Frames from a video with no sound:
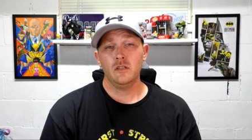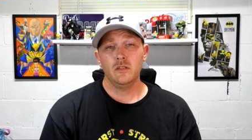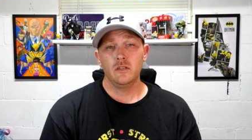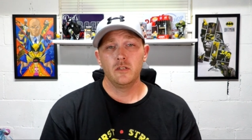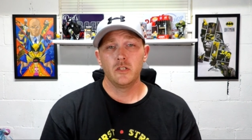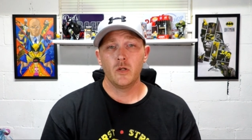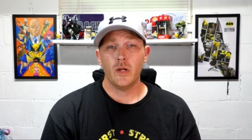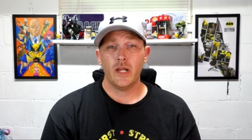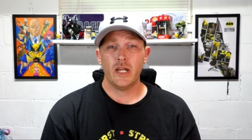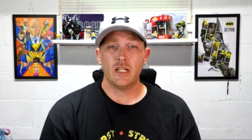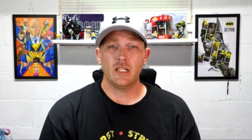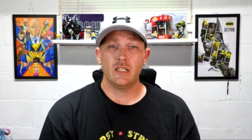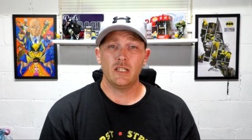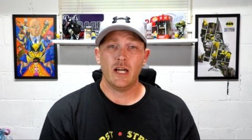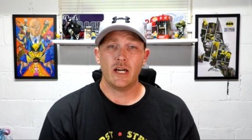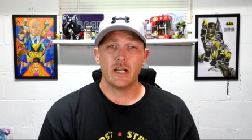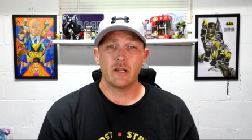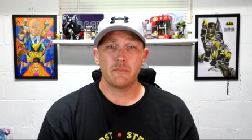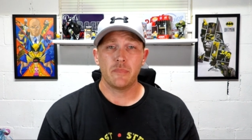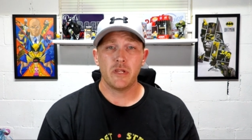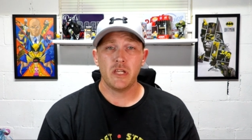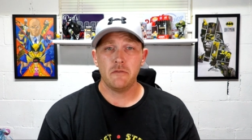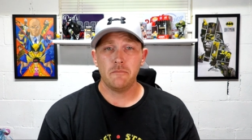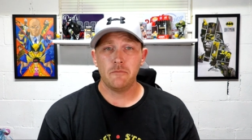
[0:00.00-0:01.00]
you had a lot
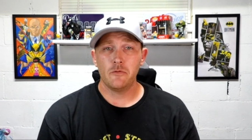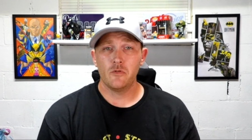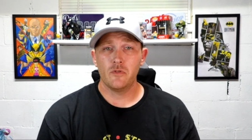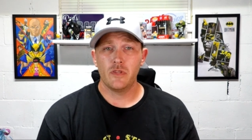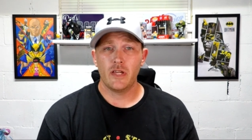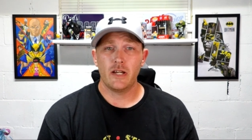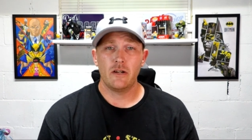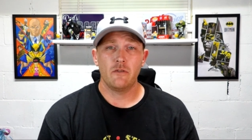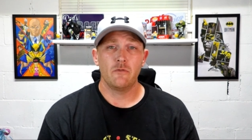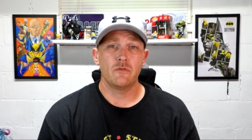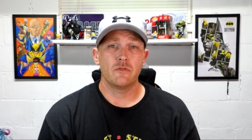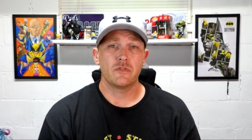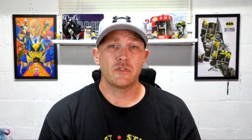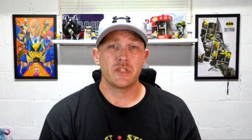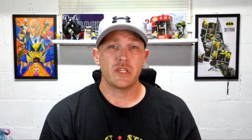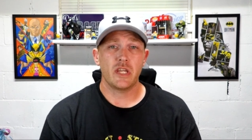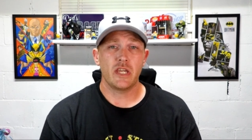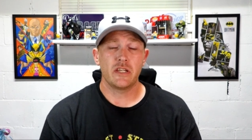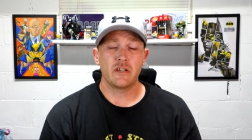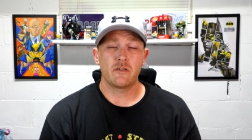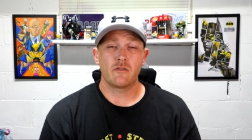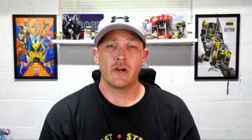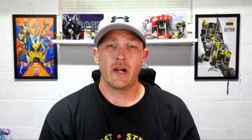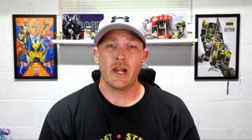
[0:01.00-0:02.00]
of people that was
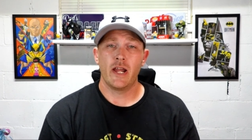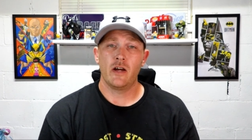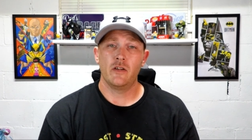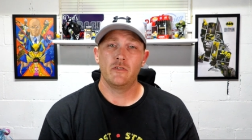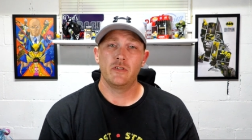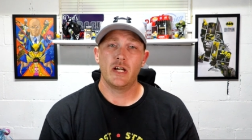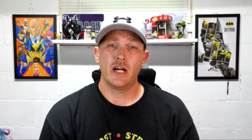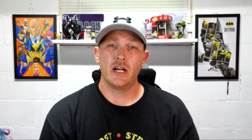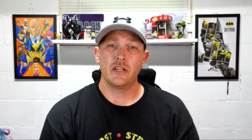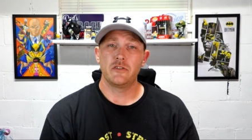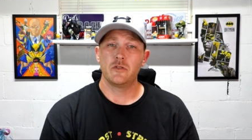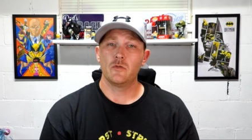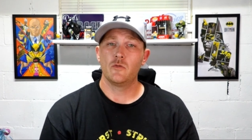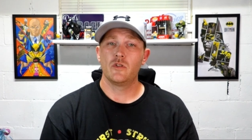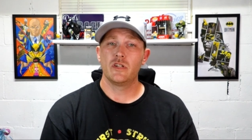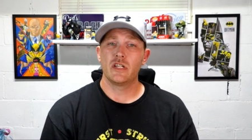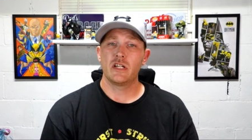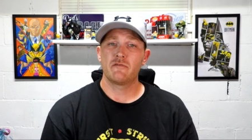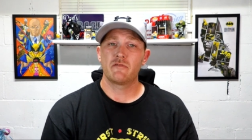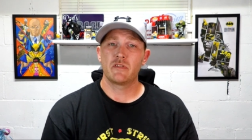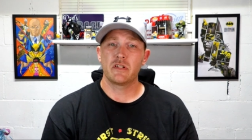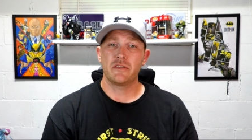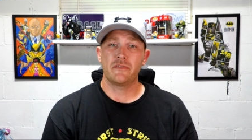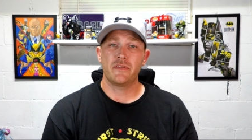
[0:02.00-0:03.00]
sitting around not doing
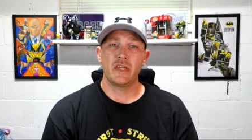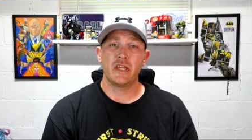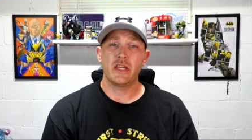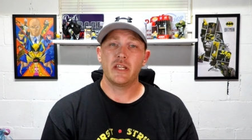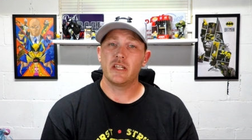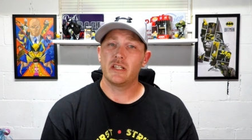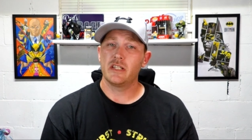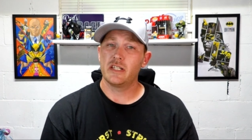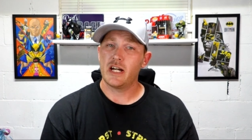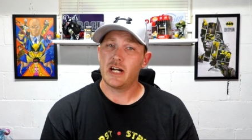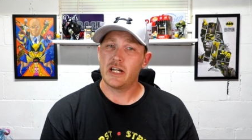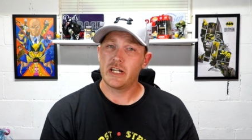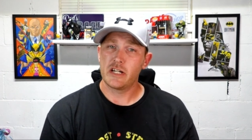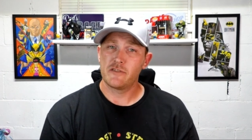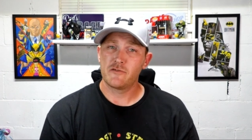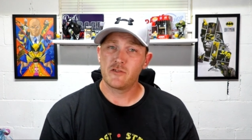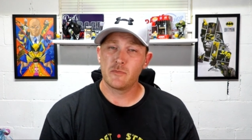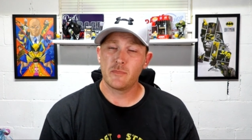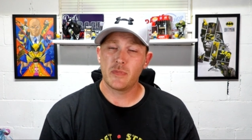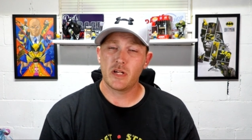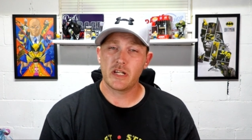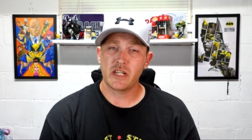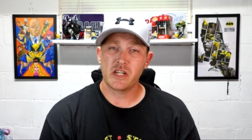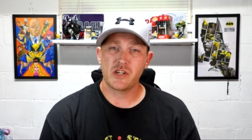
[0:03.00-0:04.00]
everything, and not
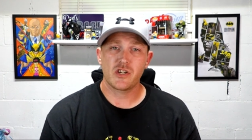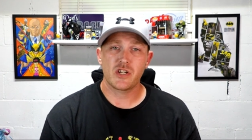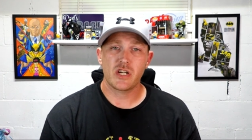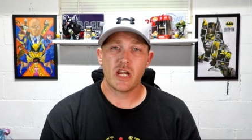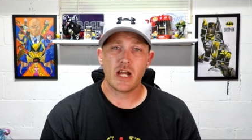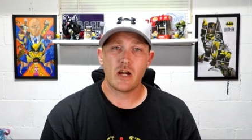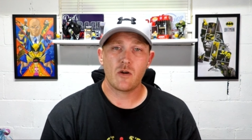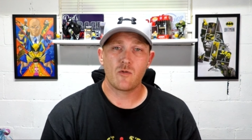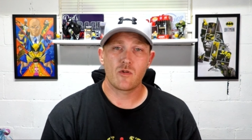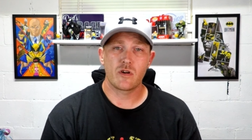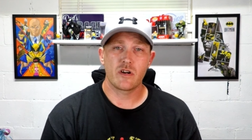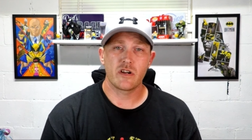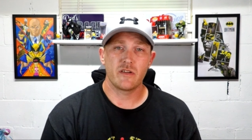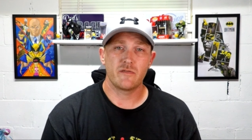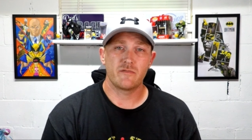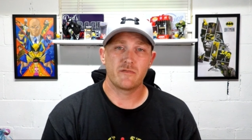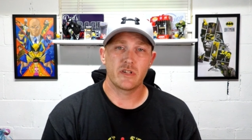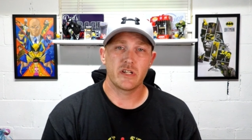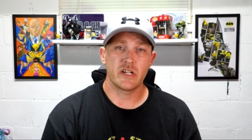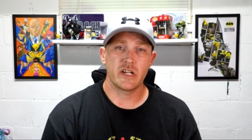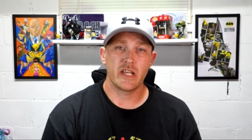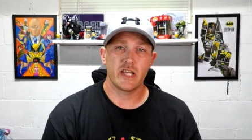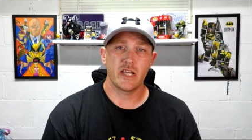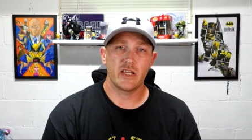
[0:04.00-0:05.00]
everybody showered
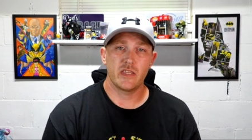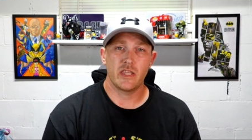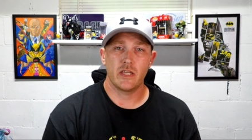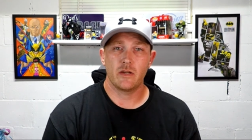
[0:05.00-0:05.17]
every day.